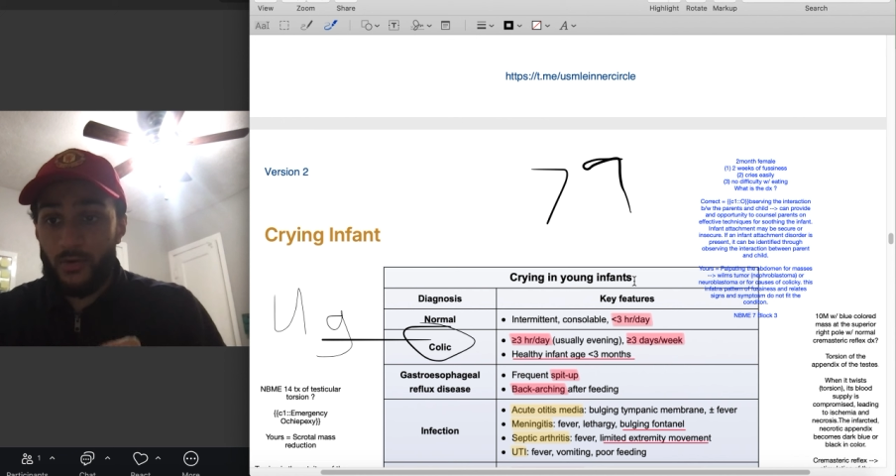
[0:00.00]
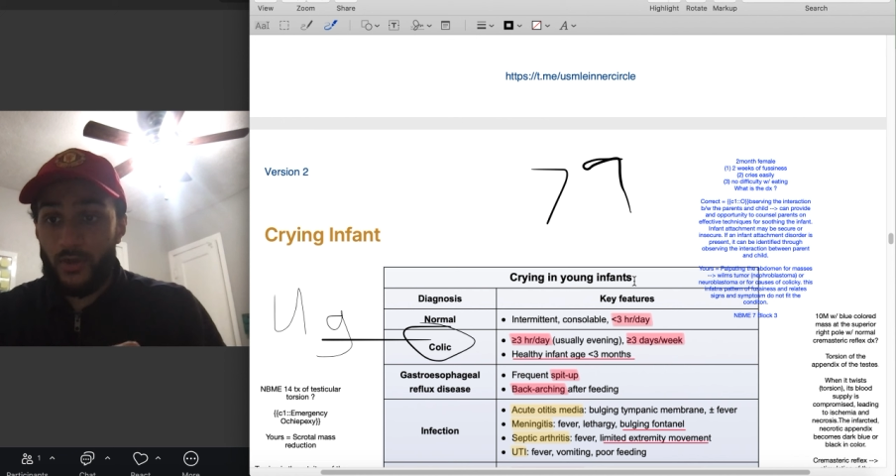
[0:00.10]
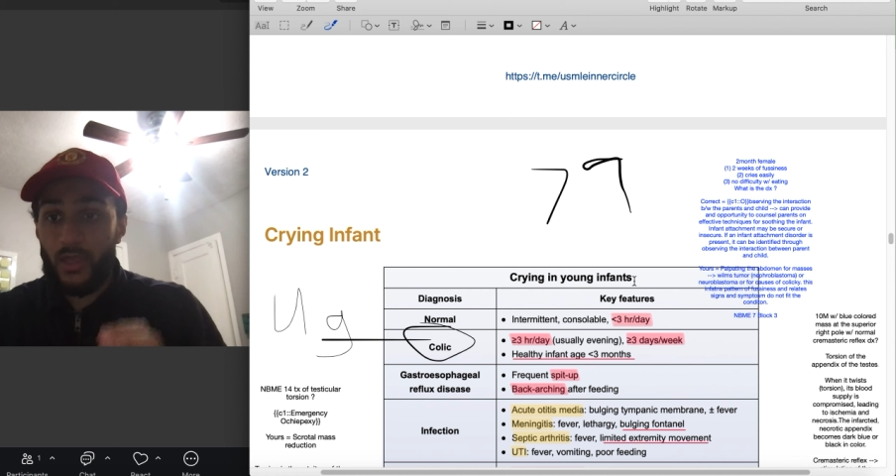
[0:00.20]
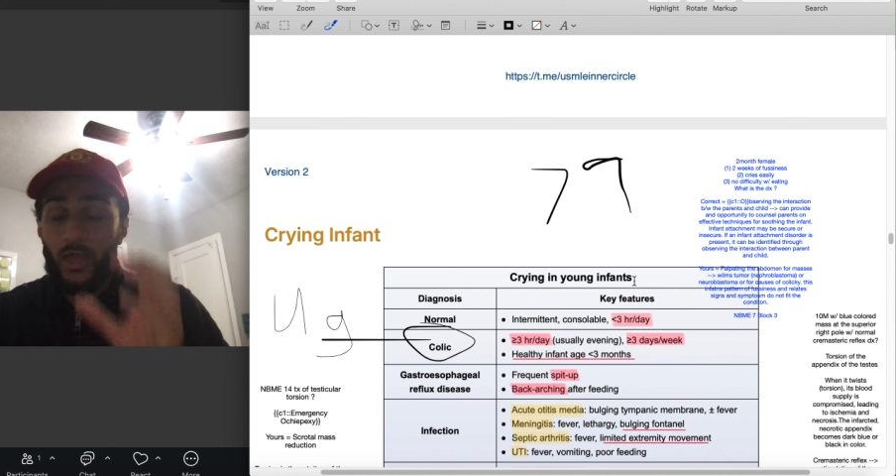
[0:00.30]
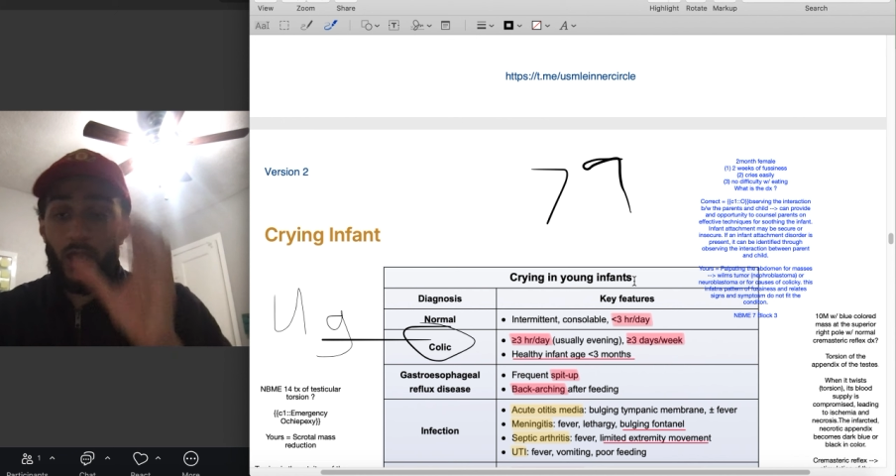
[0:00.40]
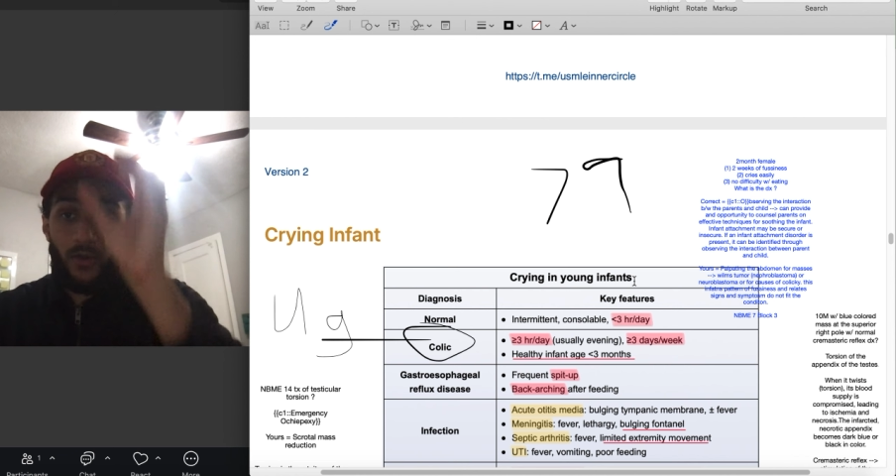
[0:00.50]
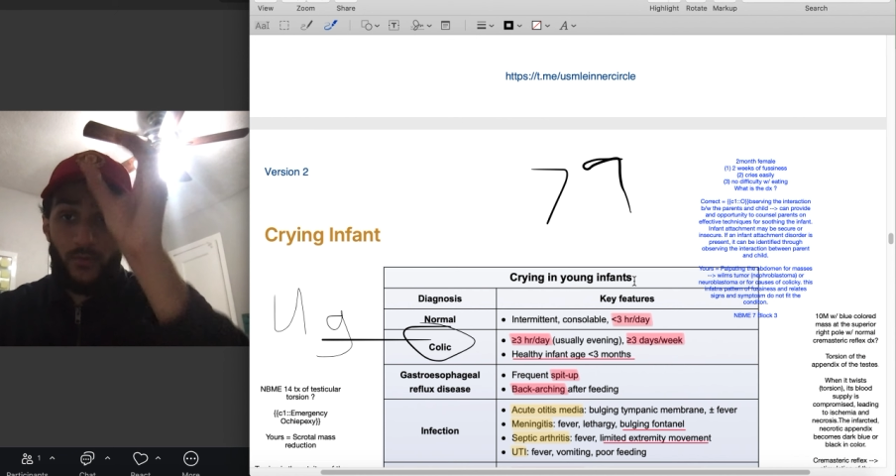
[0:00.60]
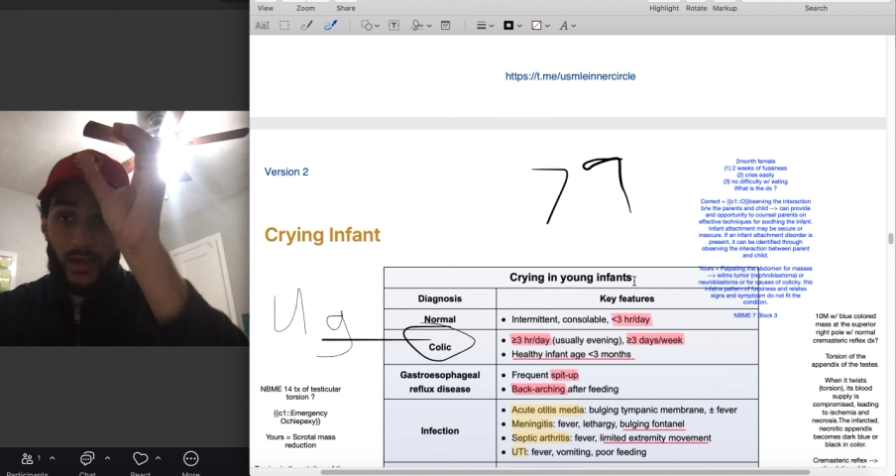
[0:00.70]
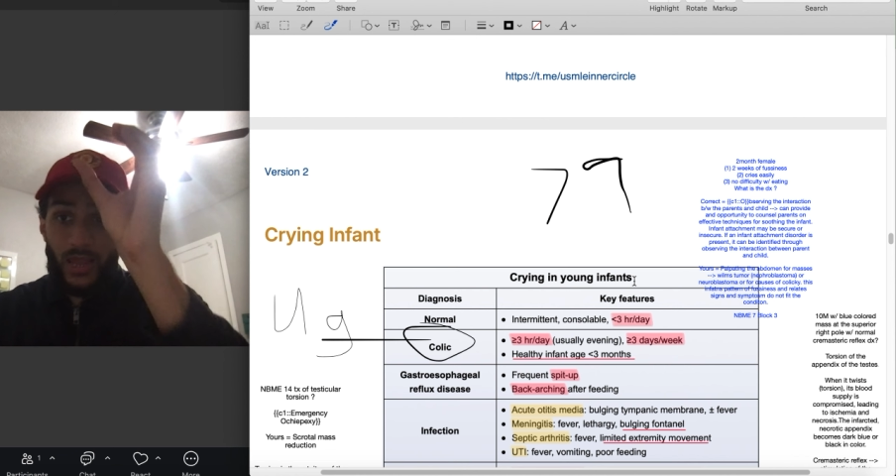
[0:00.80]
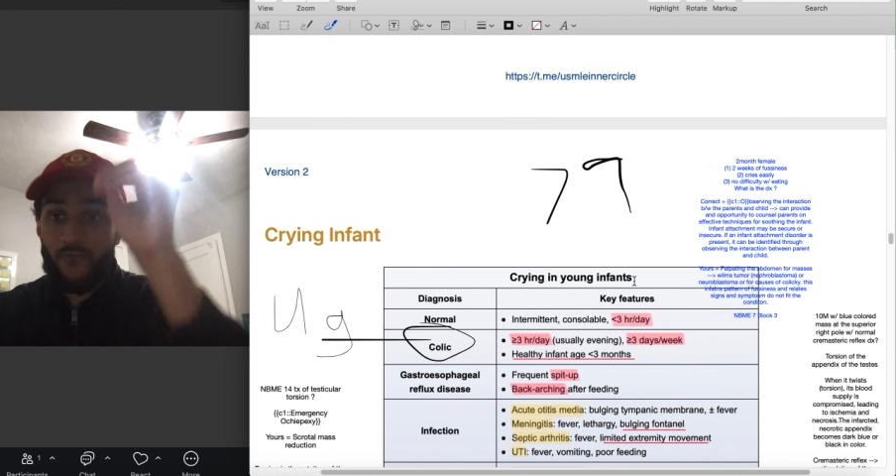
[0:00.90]
Okay,
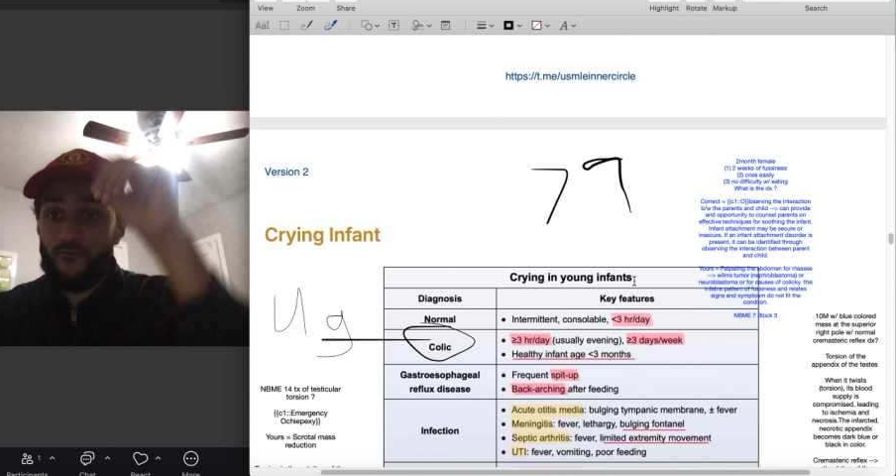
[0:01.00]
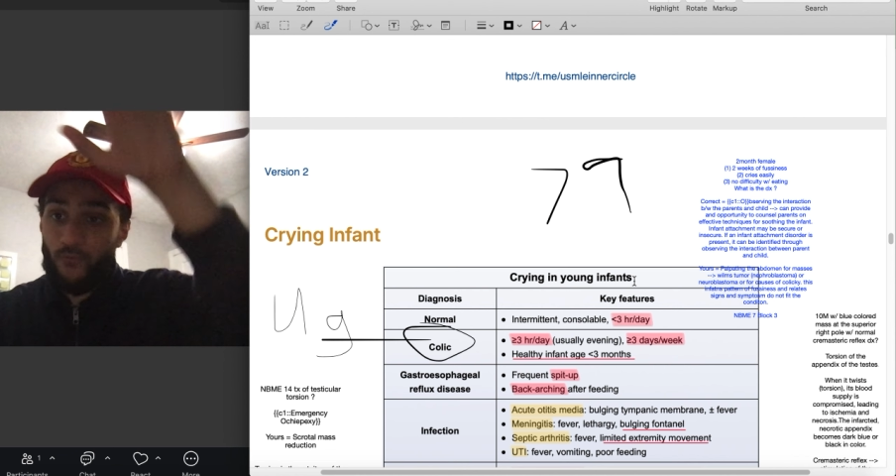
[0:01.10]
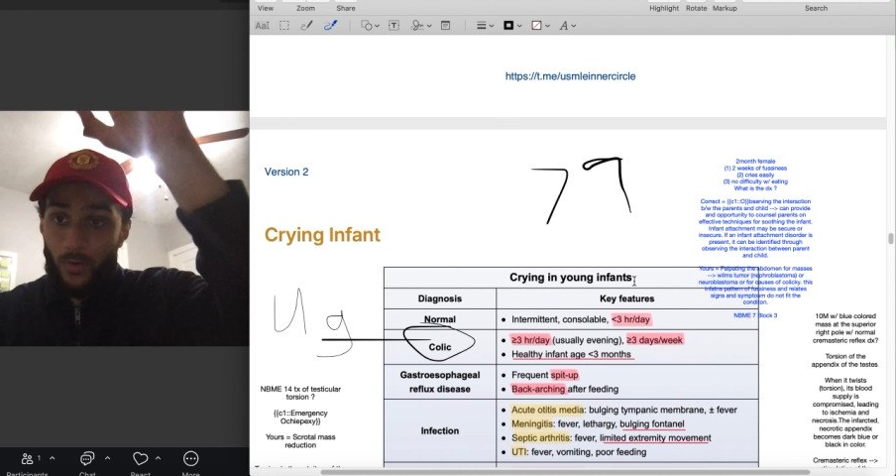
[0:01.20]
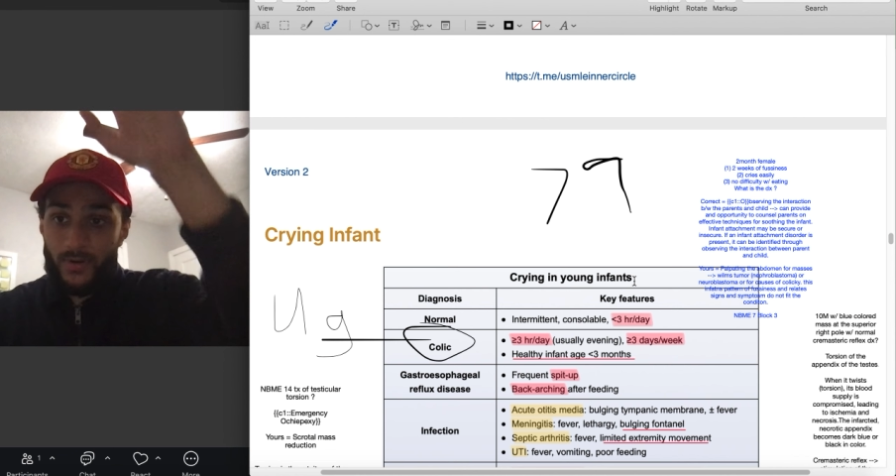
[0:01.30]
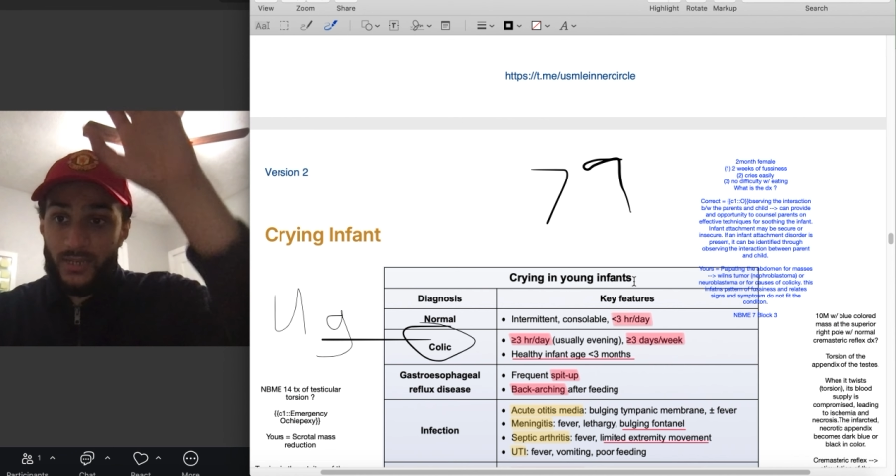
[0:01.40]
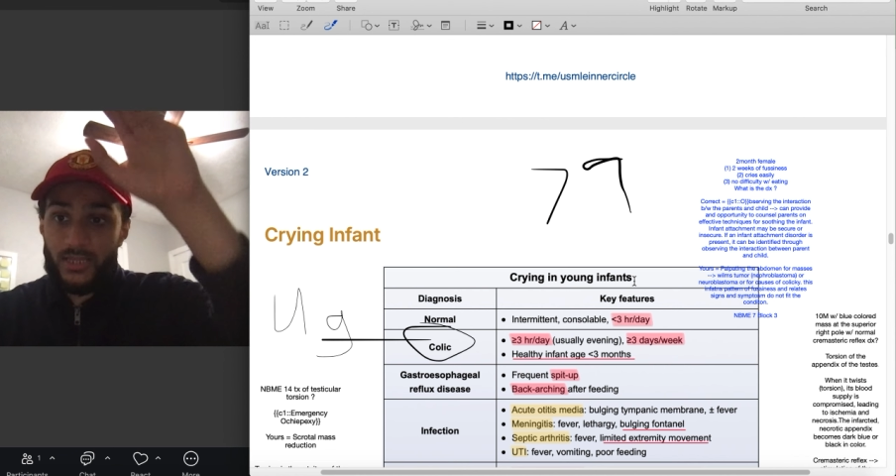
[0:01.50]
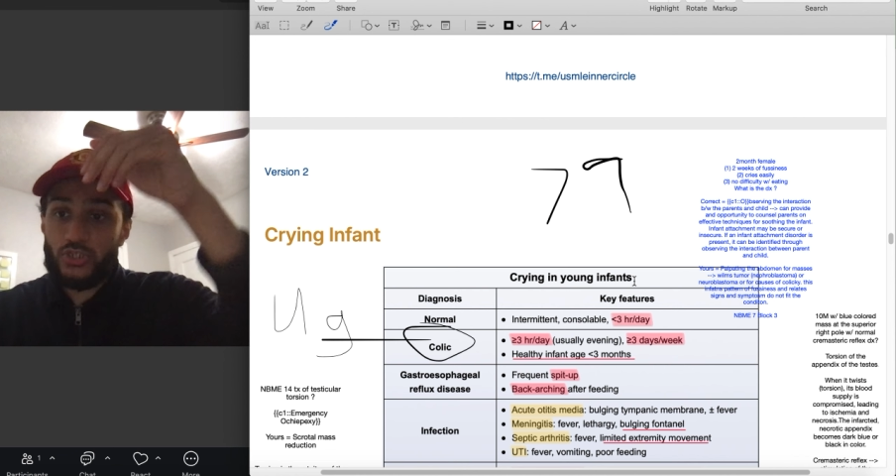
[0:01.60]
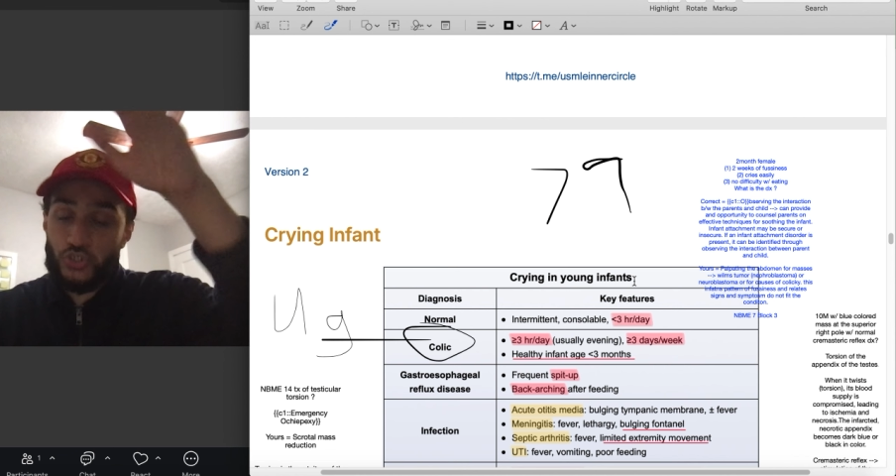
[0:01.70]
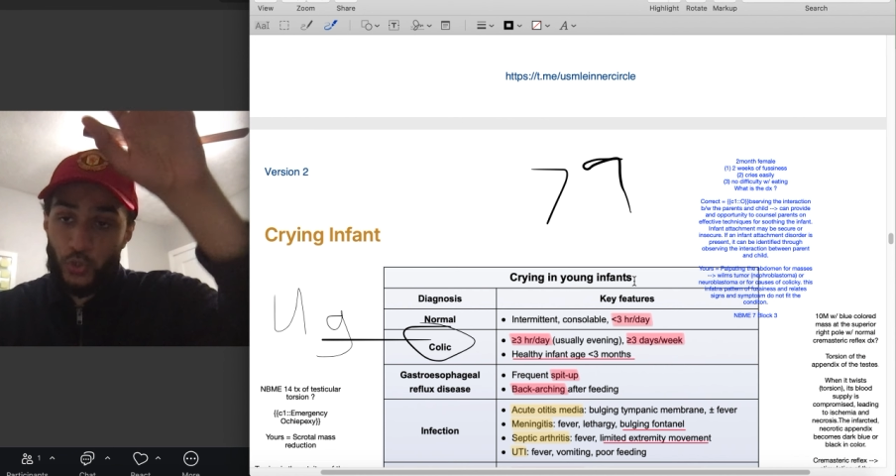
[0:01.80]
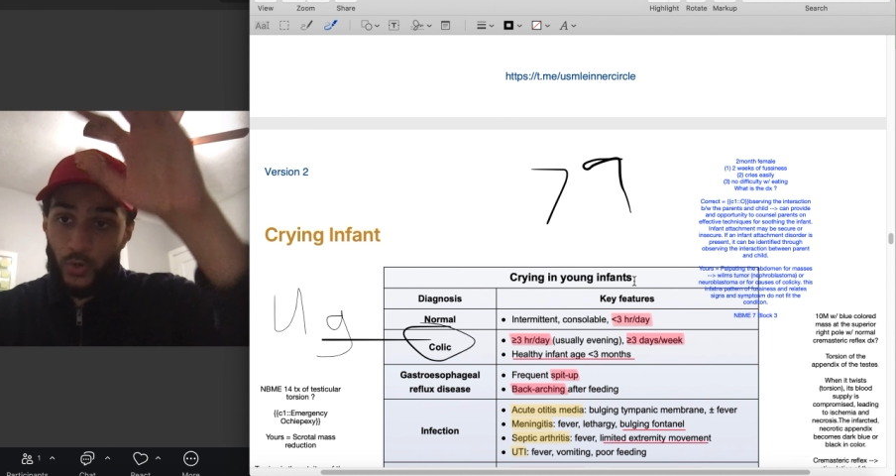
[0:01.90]
we're gonna have vomiting,
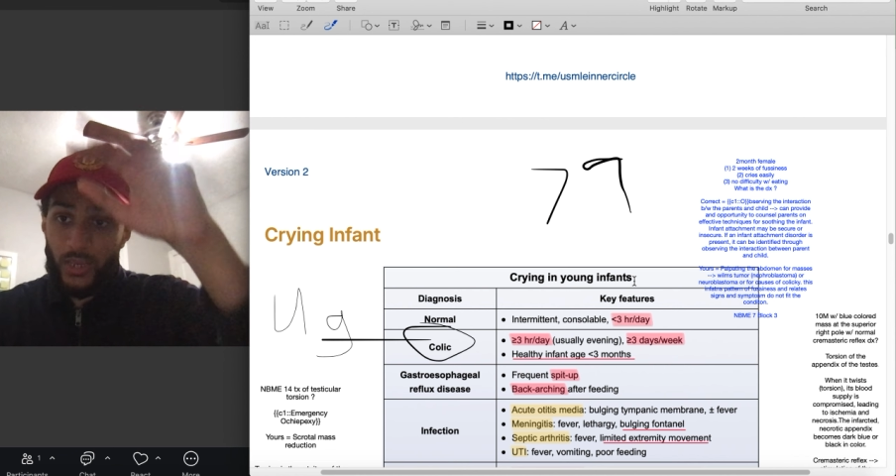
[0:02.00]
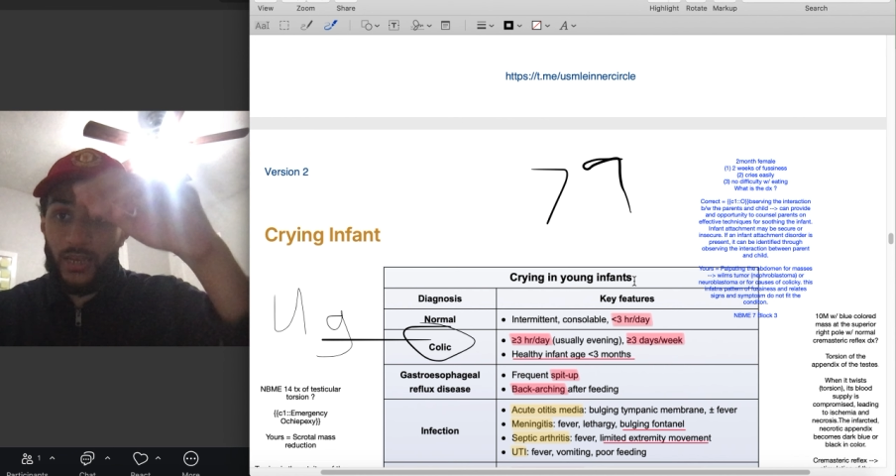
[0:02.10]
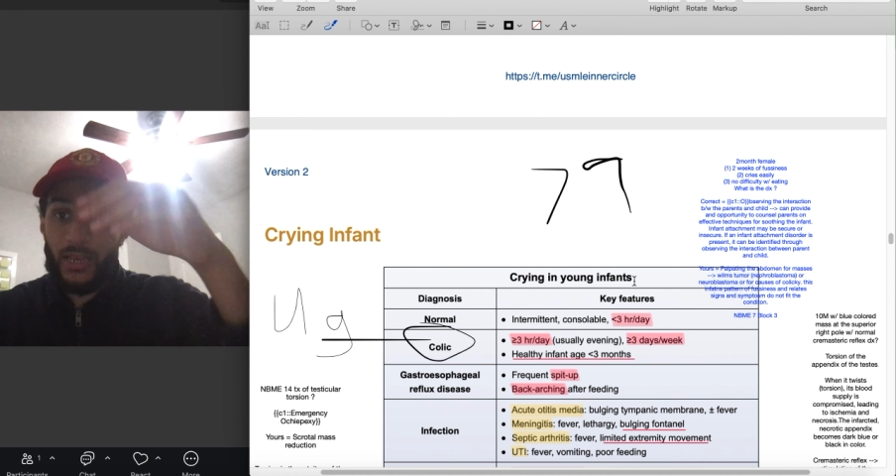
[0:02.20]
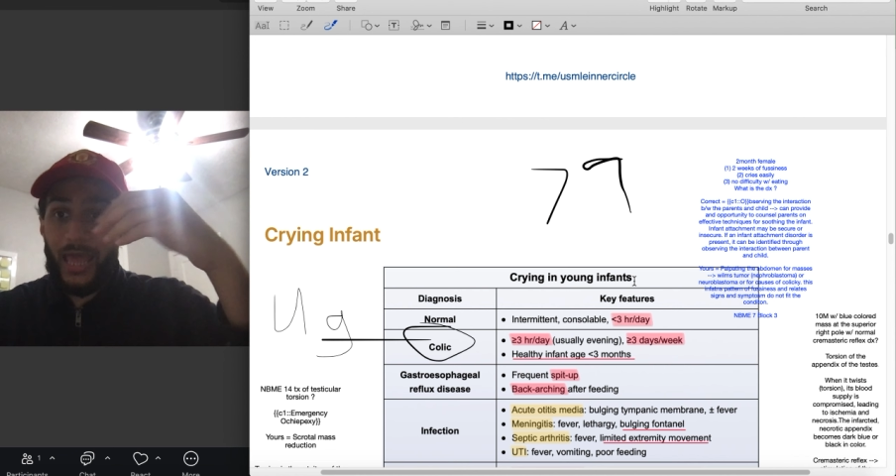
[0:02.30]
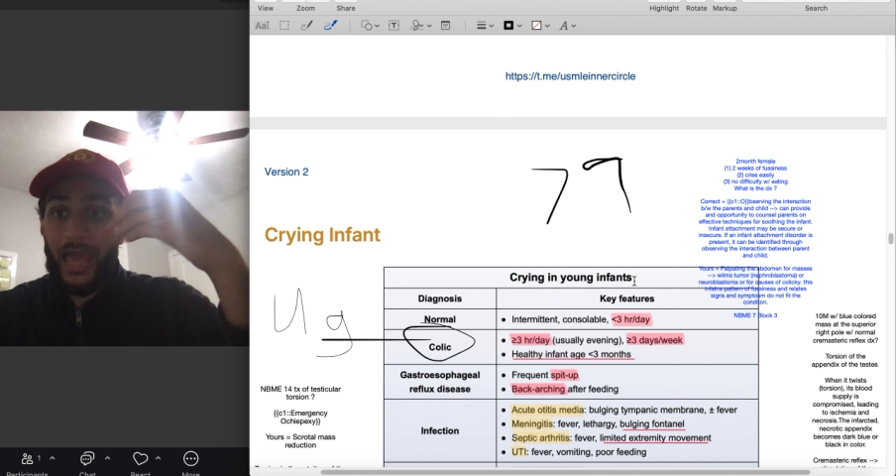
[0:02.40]
choking,